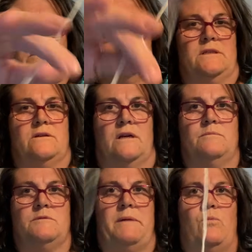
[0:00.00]
Here
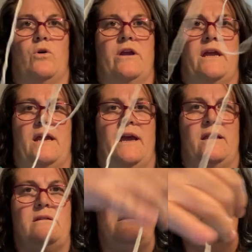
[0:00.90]
comes my working
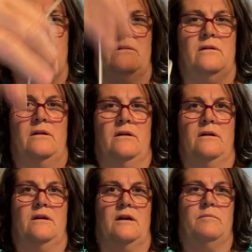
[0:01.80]
end.
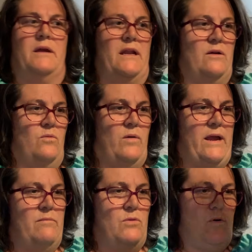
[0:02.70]
I'm getting
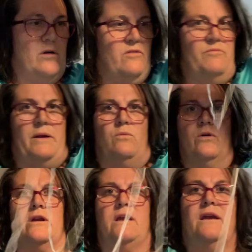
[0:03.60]
way more of my
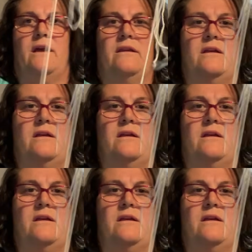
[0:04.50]
working end